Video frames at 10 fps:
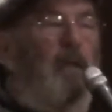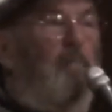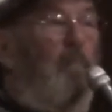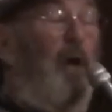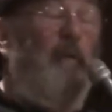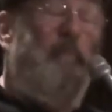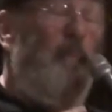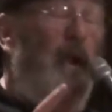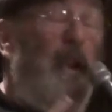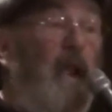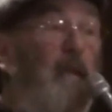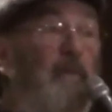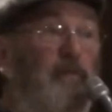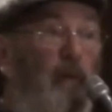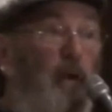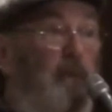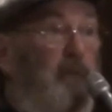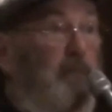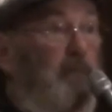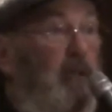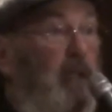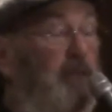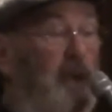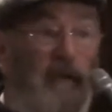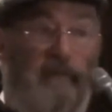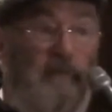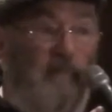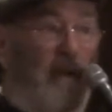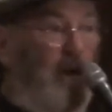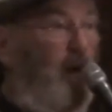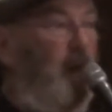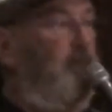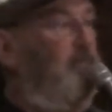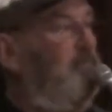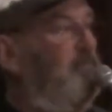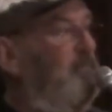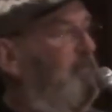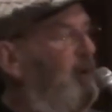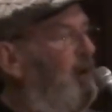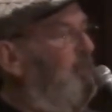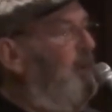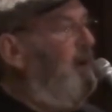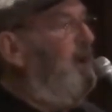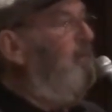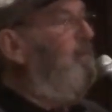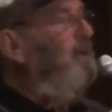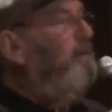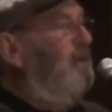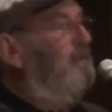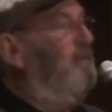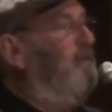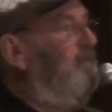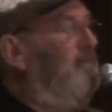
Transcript: my name is Robert, as known to my God, but I'm being rechristened.